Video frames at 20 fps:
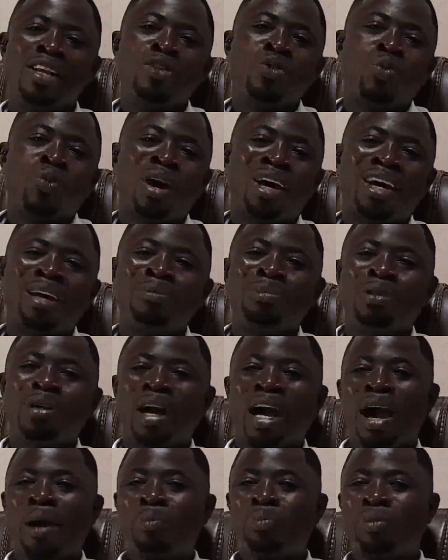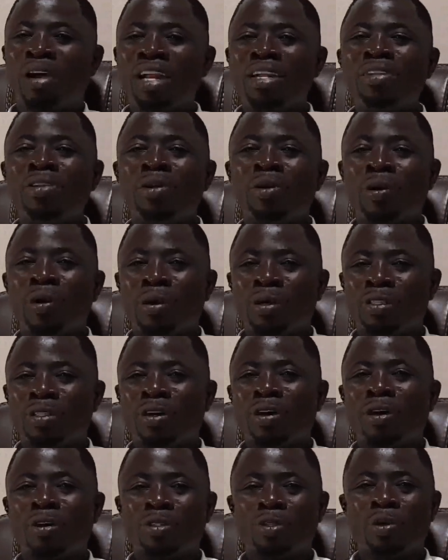Welcome to our brand new
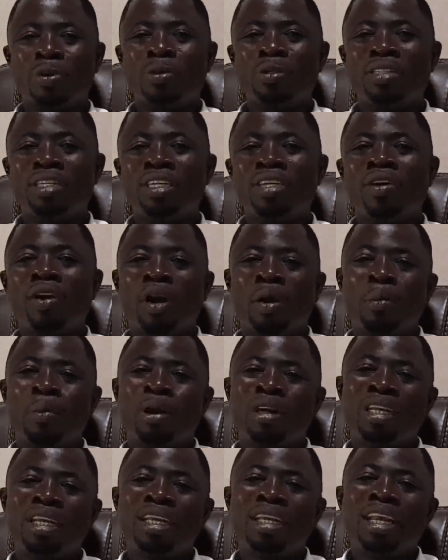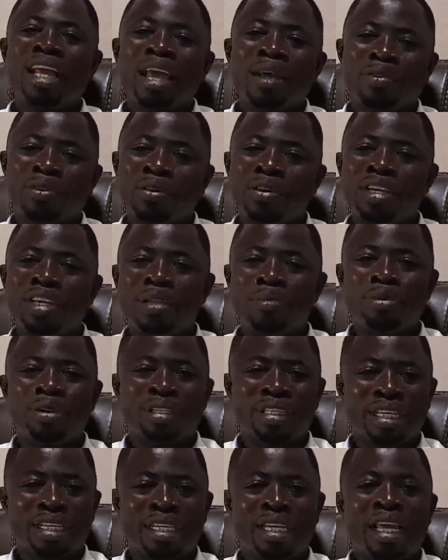course or solution on modeling a 3D
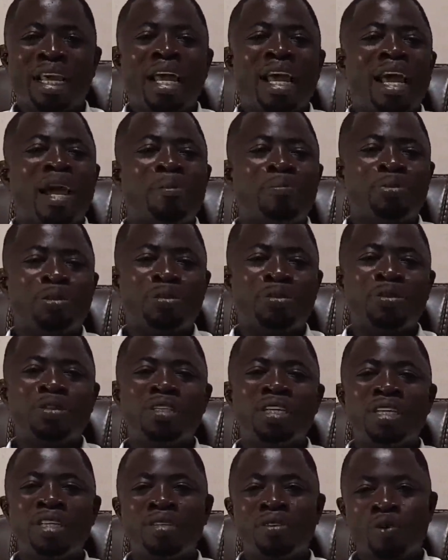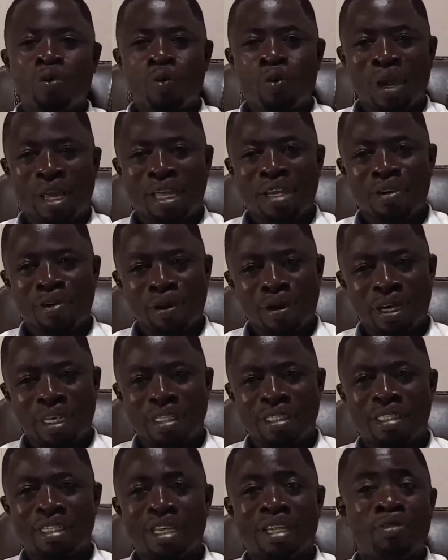building and producing working
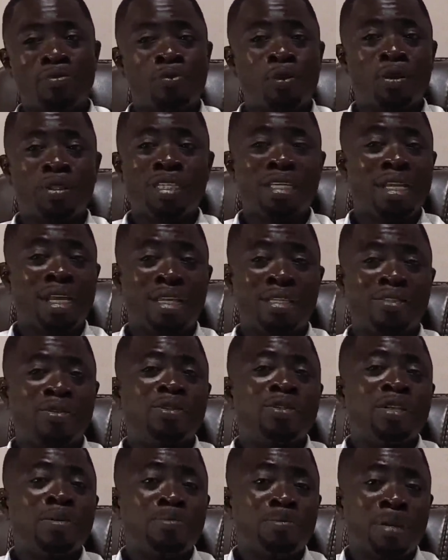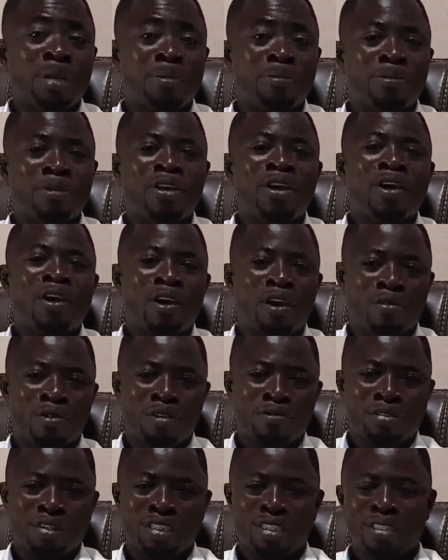drawings in 14 days using BIM or
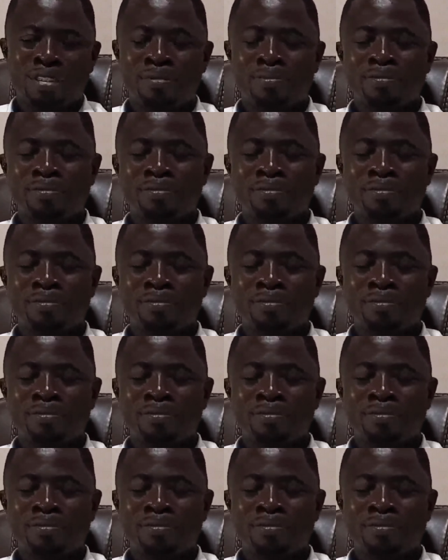Revit.